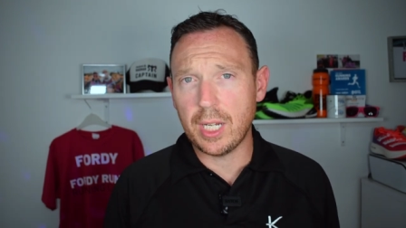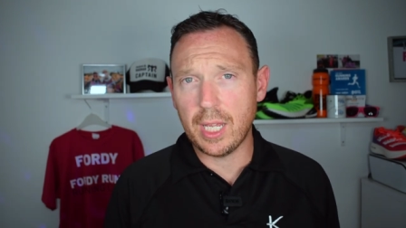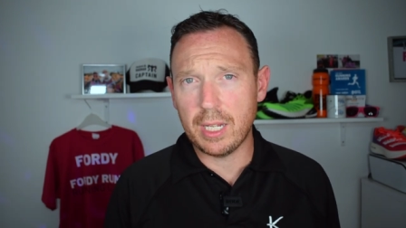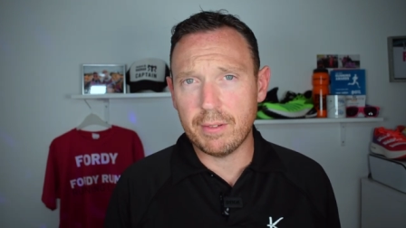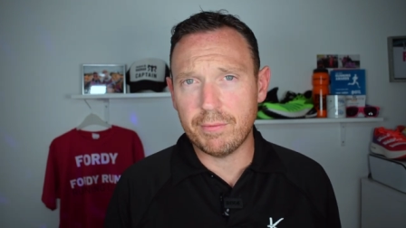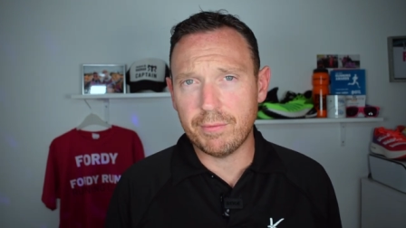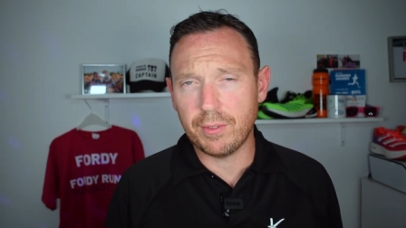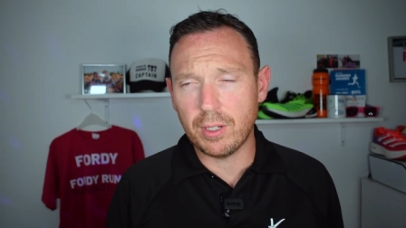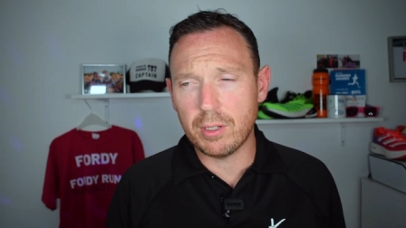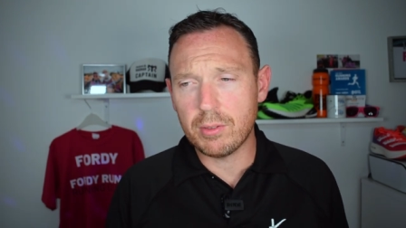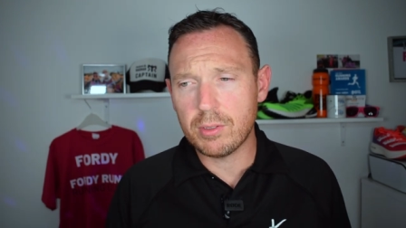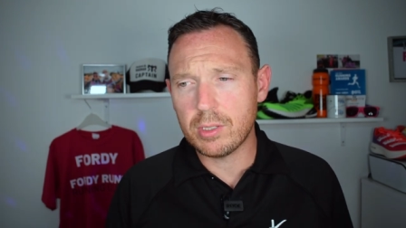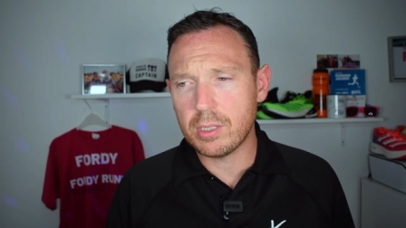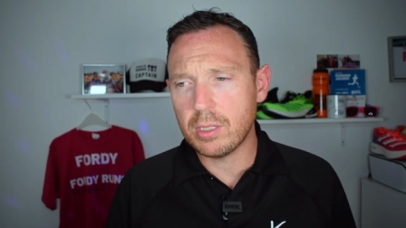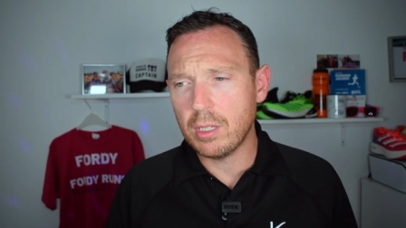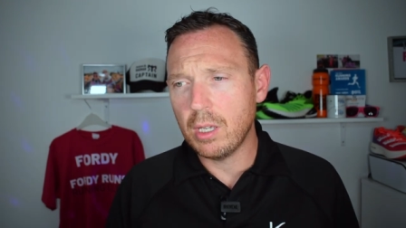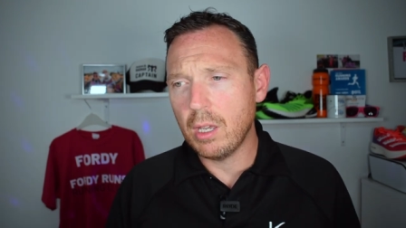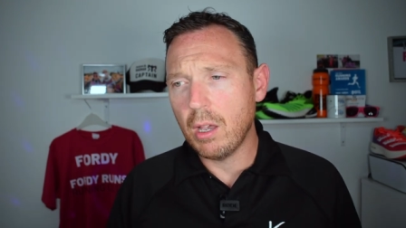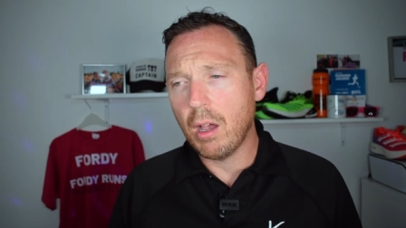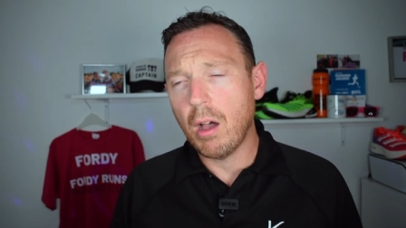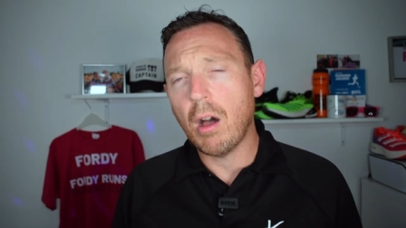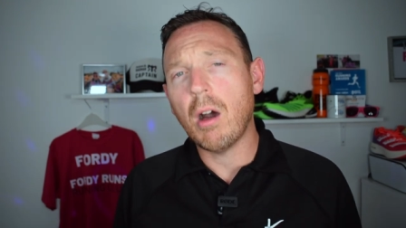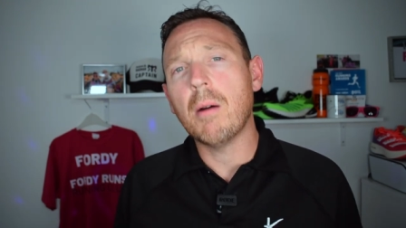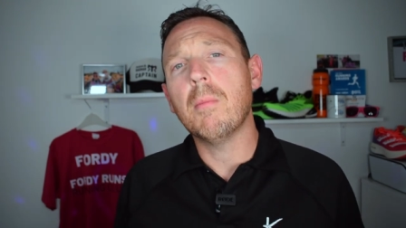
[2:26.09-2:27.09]
headphones
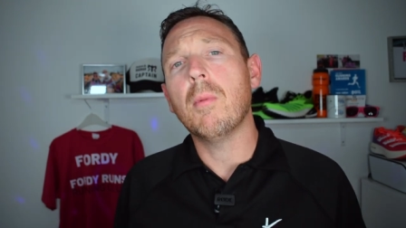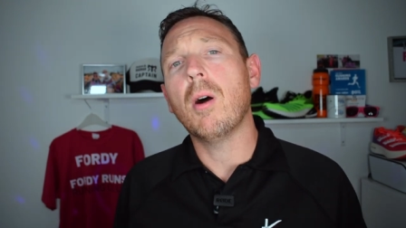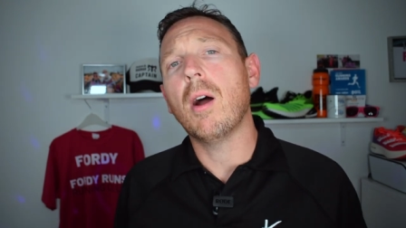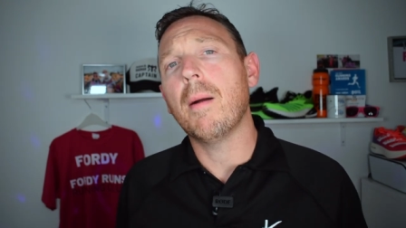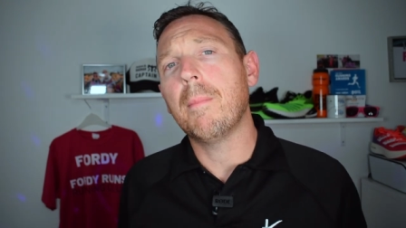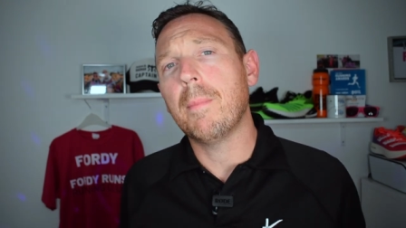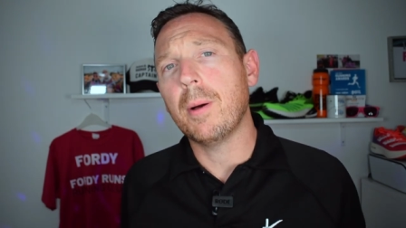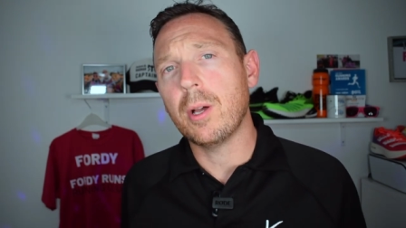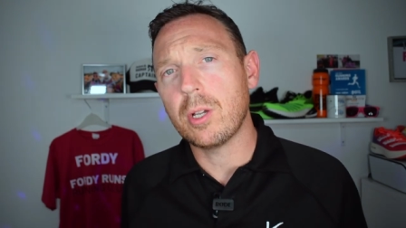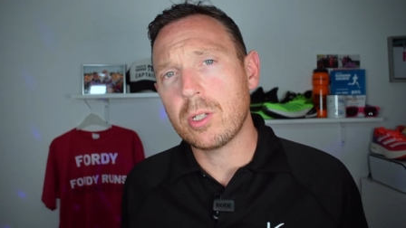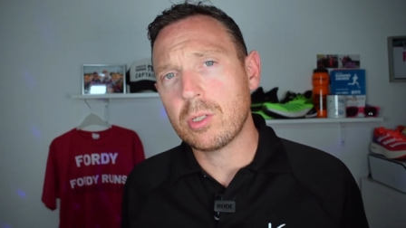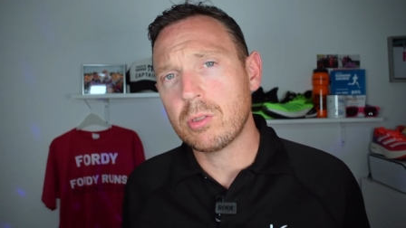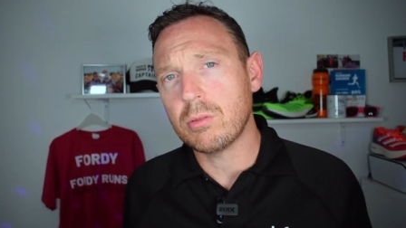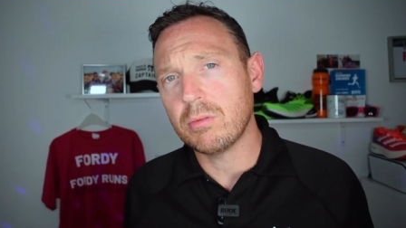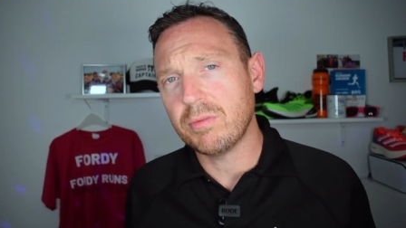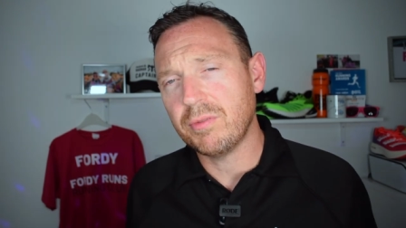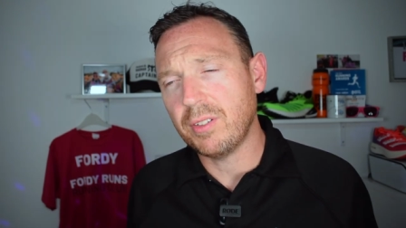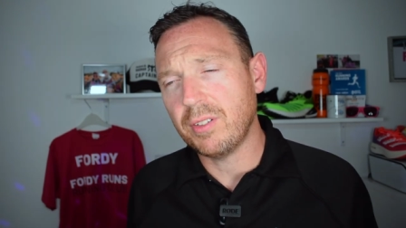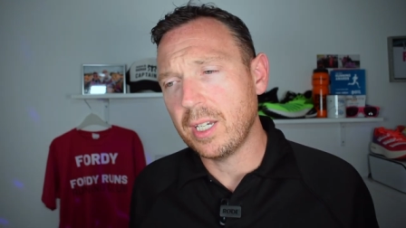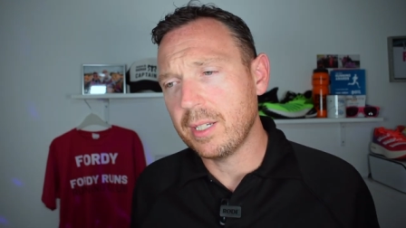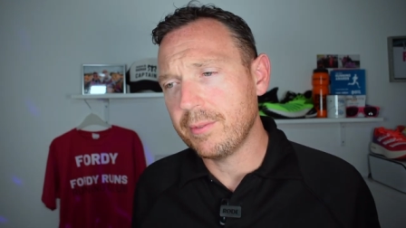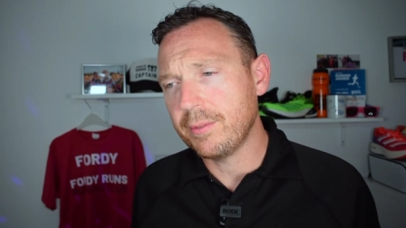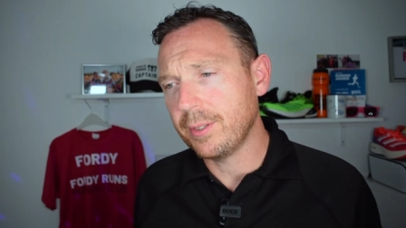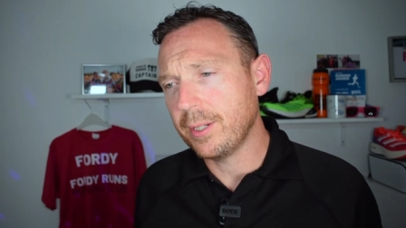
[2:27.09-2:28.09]
are my personal
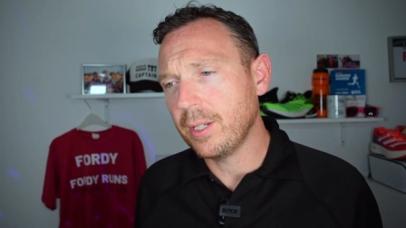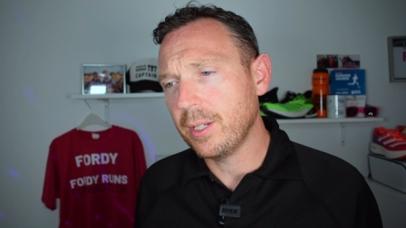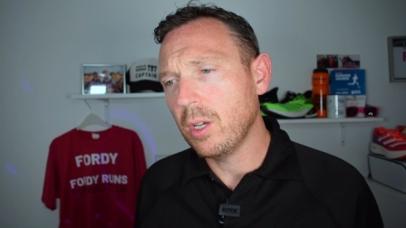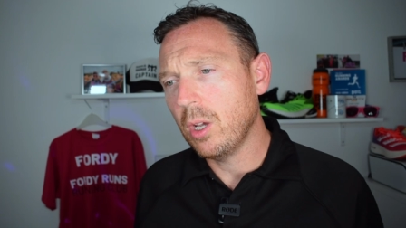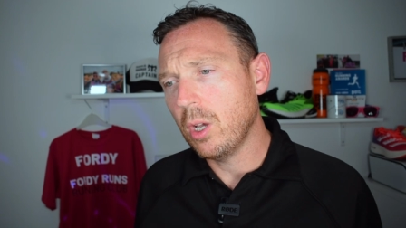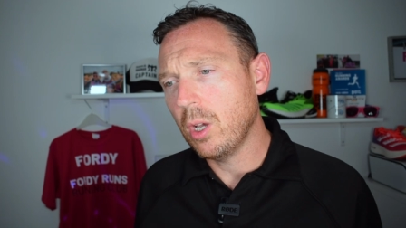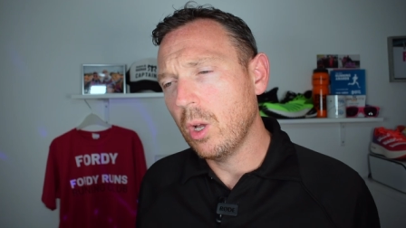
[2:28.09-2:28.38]
favourite.